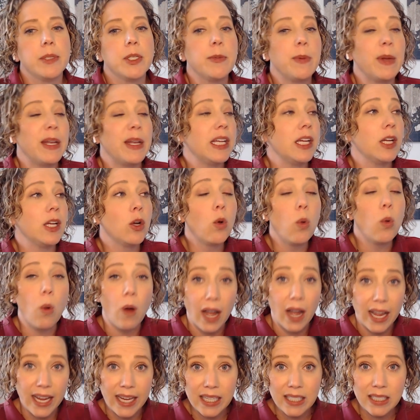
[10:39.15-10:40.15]
spending
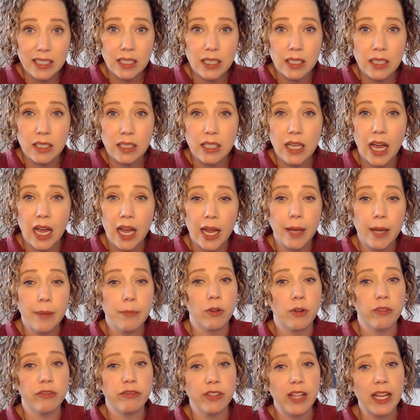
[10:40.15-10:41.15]
quiet
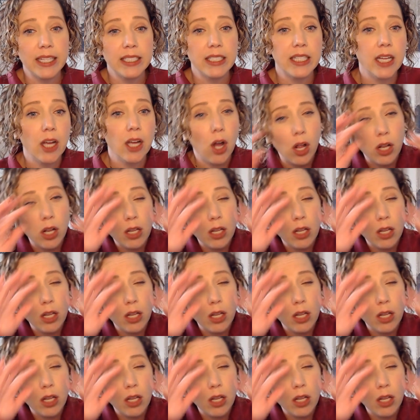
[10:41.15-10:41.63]
time reflecting,